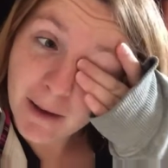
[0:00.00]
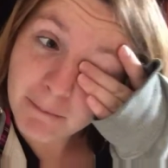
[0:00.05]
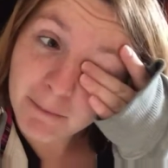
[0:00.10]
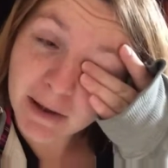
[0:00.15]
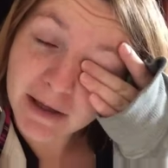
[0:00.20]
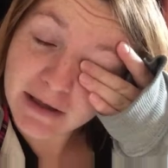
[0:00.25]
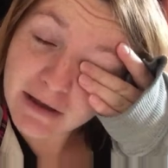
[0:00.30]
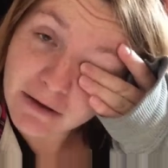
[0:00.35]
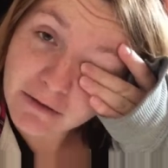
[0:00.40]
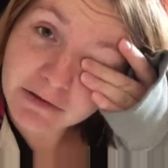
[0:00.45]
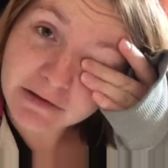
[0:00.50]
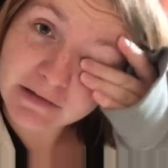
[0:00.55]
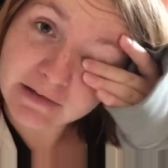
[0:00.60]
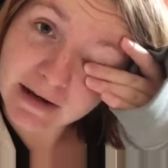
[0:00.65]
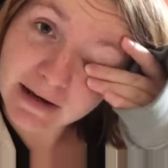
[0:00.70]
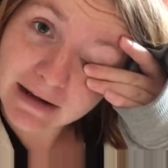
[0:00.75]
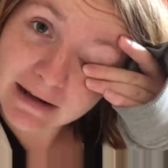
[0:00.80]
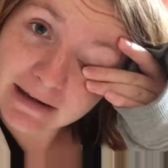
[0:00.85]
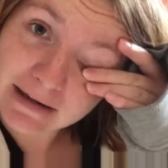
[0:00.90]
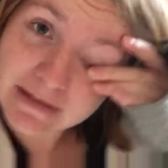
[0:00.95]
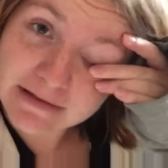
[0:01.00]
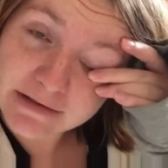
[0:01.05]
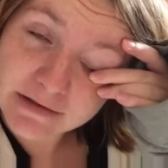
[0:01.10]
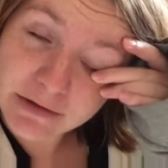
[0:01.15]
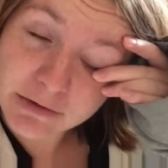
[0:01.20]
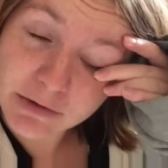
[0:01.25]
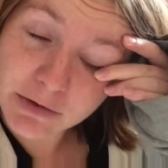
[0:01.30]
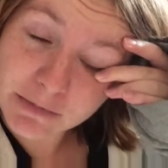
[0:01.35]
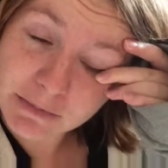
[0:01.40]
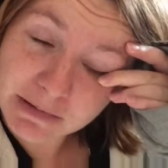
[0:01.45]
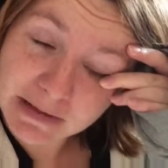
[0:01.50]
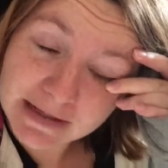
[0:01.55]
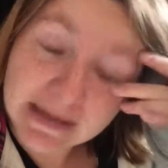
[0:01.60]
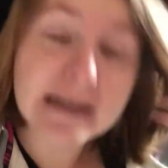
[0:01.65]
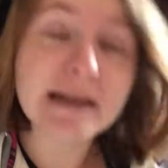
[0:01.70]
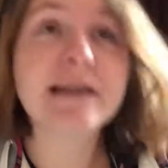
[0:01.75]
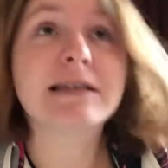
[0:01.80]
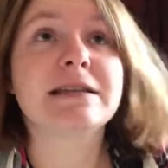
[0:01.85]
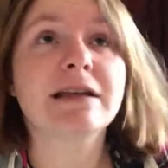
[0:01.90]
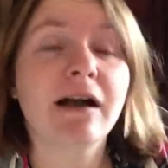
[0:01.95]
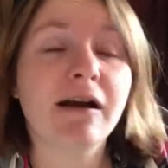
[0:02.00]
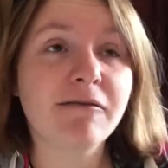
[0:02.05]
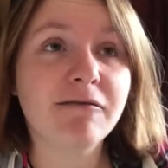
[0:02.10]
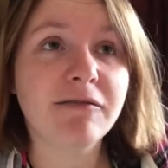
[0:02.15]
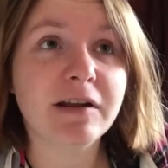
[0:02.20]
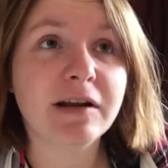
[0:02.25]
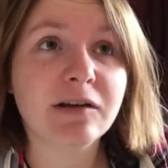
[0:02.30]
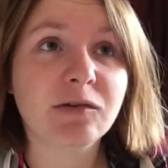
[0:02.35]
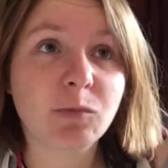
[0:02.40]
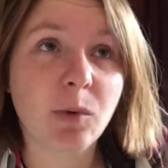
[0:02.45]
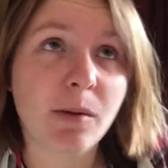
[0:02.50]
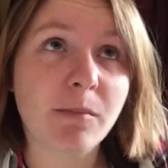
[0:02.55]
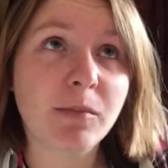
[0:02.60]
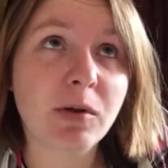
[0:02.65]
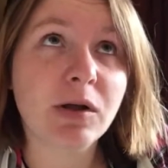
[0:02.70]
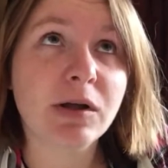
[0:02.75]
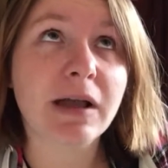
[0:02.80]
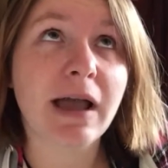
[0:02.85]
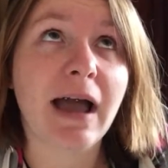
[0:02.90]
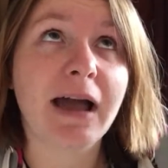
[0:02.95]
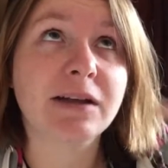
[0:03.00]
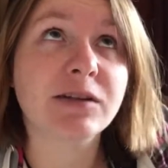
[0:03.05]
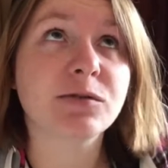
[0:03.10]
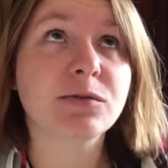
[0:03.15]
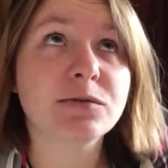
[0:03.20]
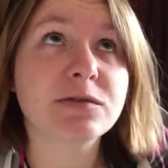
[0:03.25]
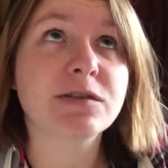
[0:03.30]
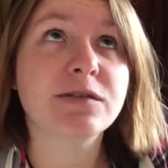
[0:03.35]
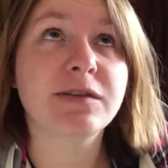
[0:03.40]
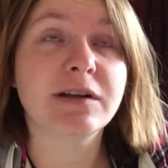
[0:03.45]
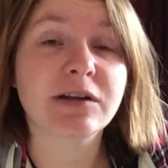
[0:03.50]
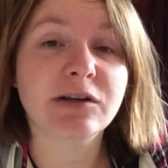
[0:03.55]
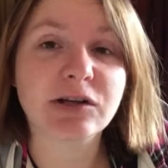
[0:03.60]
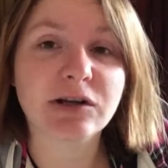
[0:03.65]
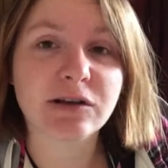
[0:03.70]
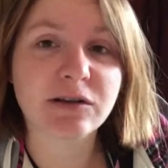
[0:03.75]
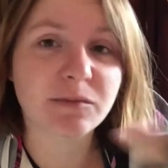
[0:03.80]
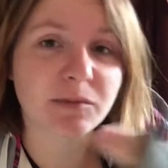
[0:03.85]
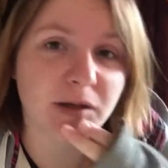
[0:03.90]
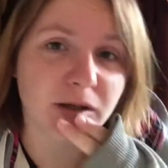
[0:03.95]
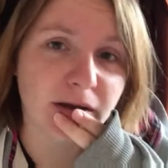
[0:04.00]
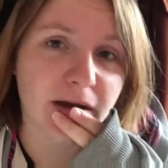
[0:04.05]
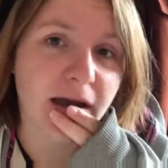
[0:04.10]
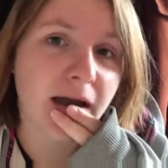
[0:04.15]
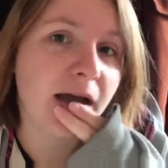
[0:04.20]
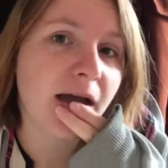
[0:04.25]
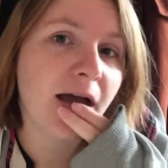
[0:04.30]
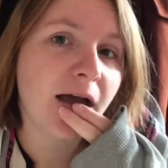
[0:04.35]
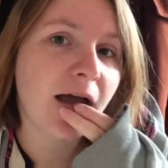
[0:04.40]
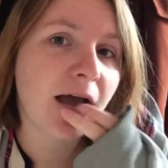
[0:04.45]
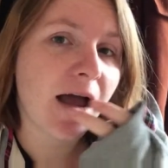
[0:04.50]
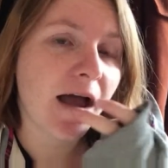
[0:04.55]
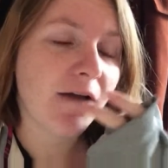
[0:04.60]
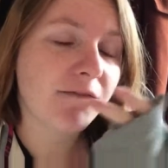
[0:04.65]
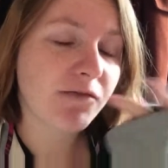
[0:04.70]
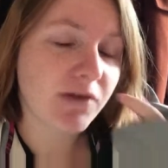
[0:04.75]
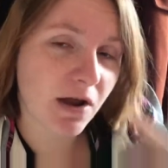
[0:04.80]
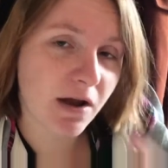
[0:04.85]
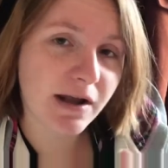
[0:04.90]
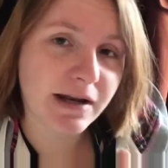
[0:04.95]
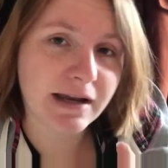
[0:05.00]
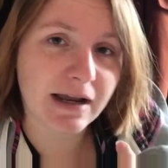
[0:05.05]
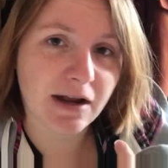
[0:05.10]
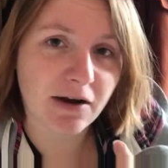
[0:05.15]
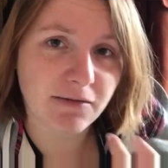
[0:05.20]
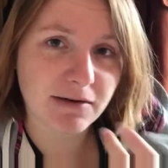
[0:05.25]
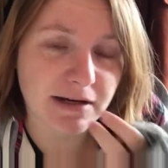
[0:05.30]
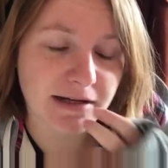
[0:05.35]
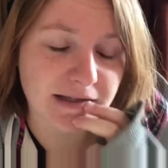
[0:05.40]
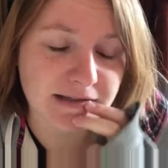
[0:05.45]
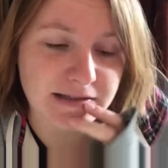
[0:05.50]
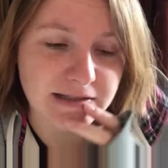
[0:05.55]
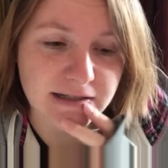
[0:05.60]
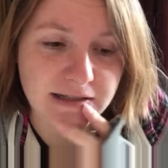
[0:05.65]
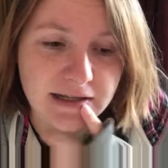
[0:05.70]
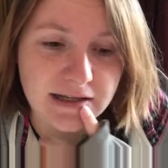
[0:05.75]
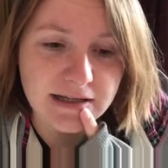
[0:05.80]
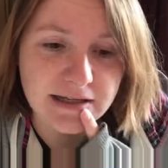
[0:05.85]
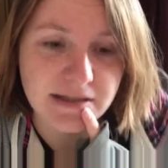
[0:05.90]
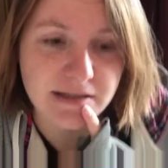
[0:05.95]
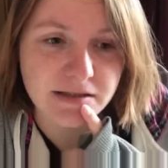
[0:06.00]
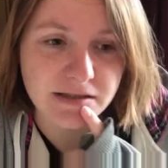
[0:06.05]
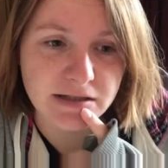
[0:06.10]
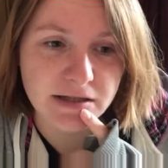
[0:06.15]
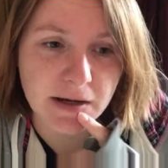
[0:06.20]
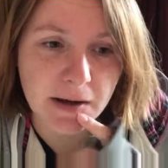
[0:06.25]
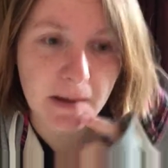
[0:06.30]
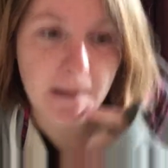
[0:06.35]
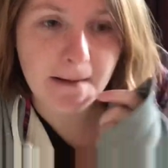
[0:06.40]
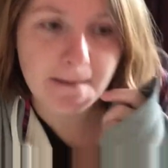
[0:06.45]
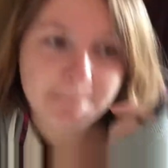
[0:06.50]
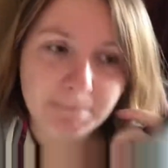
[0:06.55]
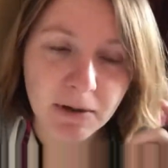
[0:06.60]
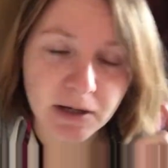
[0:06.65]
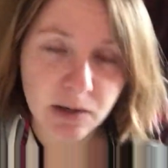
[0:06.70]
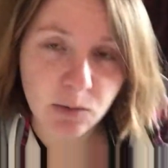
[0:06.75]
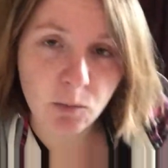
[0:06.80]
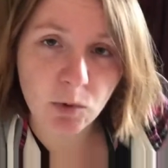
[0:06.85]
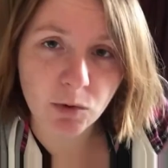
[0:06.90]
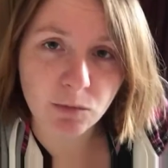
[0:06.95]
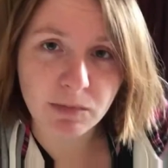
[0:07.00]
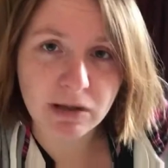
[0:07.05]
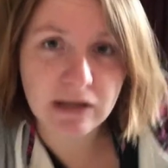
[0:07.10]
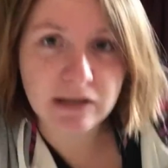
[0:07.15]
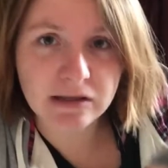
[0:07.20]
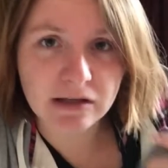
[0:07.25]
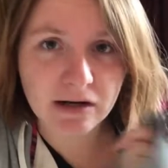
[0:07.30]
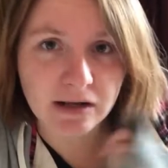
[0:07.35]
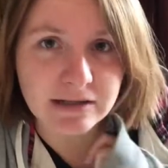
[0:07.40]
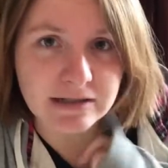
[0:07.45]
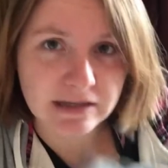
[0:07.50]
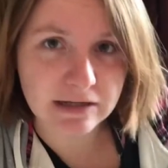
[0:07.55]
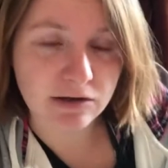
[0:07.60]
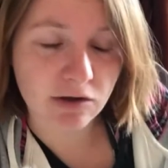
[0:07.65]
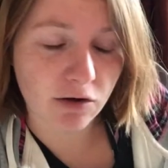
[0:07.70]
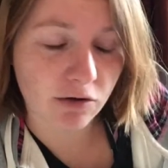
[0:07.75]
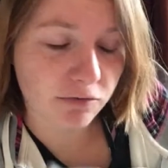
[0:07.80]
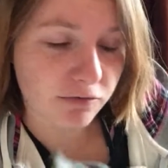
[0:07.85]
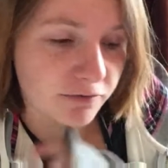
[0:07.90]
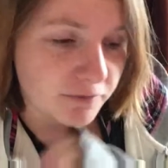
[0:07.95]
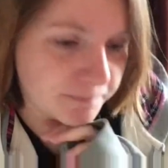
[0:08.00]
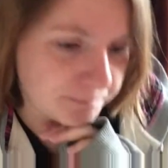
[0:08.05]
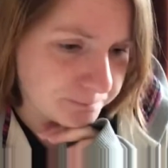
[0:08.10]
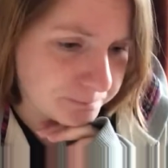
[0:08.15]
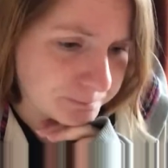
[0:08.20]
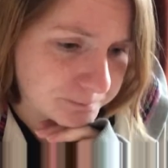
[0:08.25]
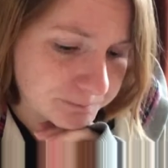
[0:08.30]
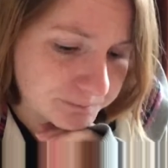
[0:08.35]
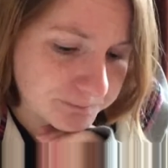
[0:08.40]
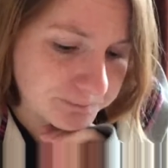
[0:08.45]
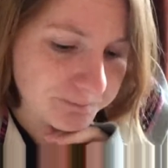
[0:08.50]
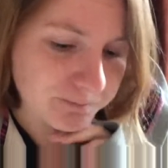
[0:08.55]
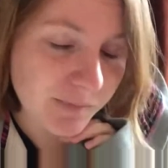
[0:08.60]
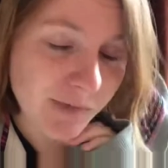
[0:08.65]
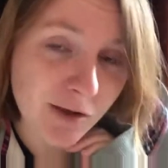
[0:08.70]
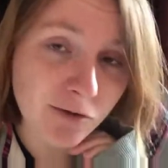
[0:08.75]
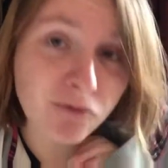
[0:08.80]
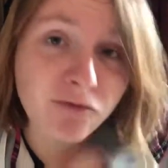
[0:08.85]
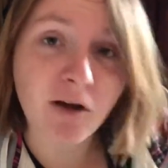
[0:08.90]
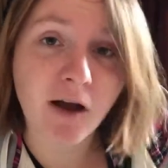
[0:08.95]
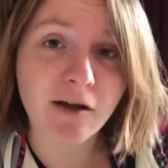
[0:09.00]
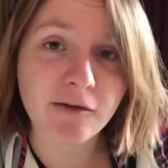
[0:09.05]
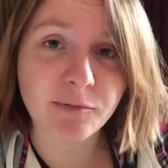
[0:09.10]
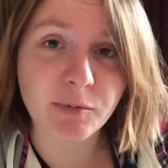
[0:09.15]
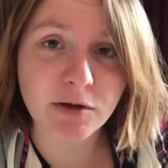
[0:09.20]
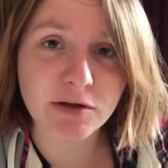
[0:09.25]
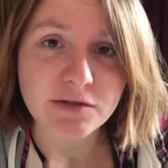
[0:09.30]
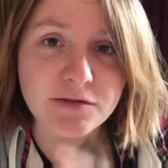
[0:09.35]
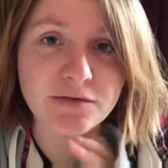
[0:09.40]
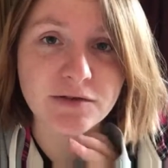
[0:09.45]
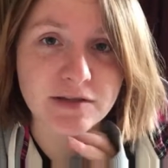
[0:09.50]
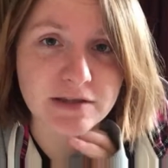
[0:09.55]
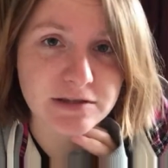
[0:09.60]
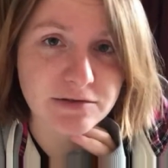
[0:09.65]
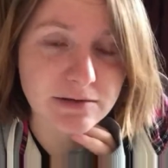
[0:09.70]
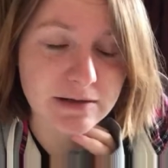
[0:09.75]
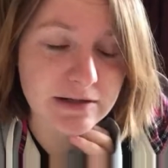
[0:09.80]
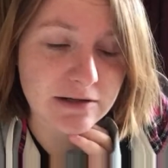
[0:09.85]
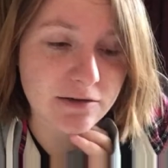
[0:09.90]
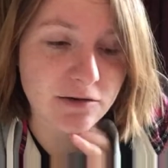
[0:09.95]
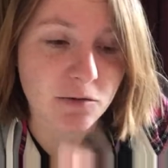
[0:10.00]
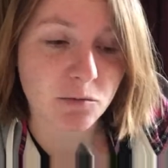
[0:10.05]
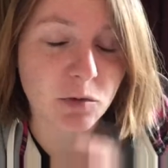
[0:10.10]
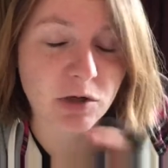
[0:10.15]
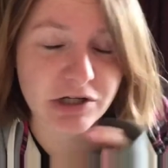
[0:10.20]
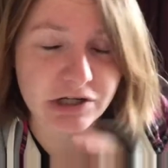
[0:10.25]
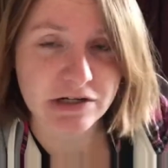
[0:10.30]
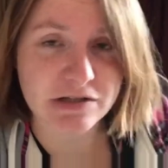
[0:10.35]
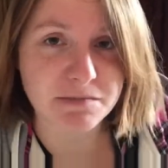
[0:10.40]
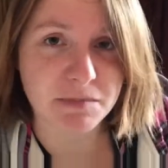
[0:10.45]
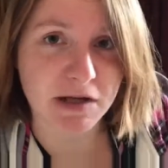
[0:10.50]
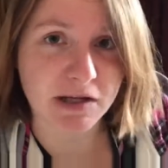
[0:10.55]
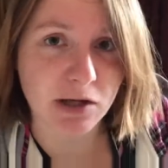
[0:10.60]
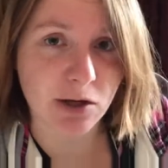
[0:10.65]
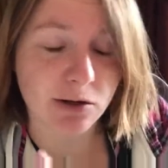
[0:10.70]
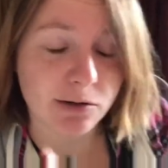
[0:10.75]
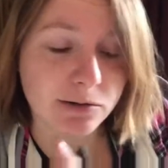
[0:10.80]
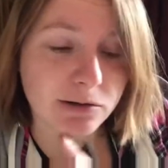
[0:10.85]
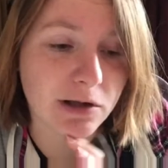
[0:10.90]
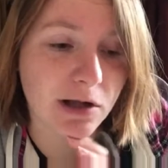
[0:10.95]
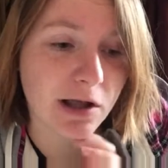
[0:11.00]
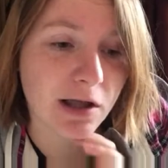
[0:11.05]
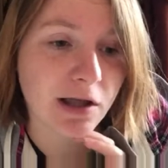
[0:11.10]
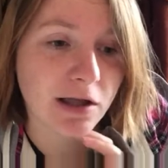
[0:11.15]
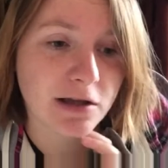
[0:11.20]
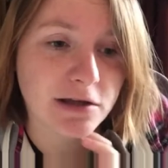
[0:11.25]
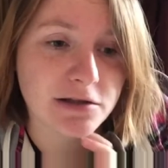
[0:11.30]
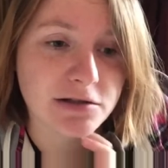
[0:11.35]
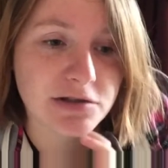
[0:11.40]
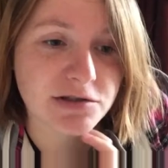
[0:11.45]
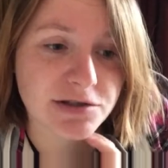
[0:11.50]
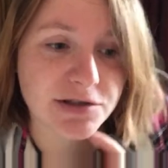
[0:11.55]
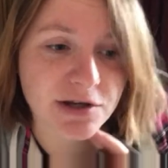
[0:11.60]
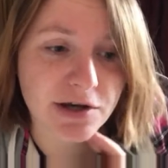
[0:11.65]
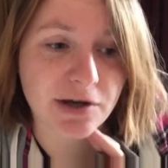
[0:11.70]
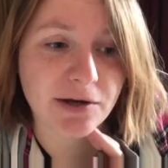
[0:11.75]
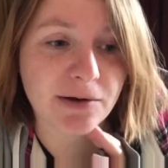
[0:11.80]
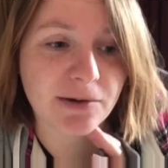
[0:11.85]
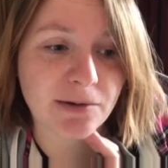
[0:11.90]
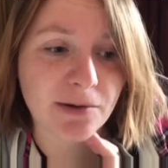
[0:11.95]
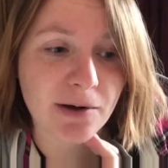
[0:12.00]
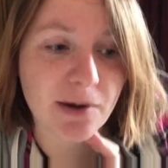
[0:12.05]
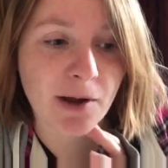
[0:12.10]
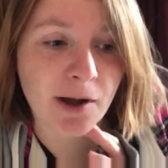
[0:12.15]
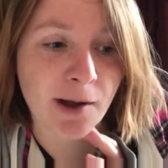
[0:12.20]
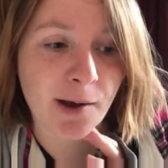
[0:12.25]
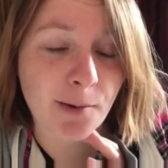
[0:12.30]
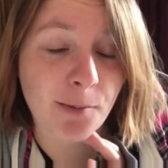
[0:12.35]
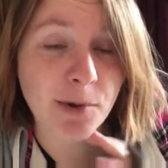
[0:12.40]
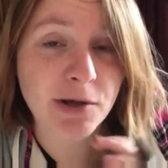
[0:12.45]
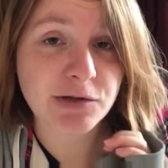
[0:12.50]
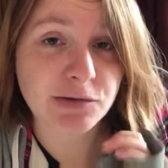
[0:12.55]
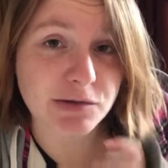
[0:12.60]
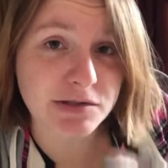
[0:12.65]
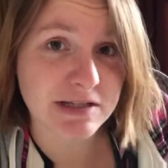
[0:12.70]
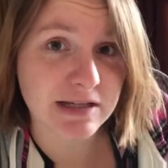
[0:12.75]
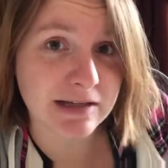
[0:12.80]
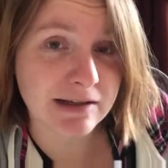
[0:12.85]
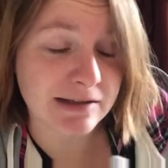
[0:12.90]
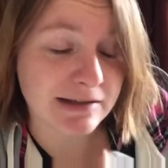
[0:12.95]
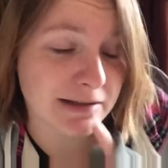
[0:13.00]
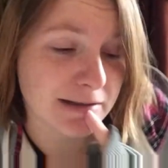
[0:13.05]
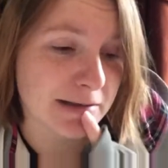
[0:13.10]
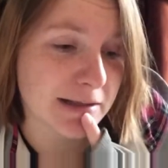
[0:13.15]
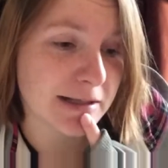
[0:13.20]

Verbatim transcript: My goal today is to completely start and finish one book, and to also finish another book. I've no idea how realistic that is, but it will mean that I tick off five books for this readathon, which is my goal. So uh, we shall see.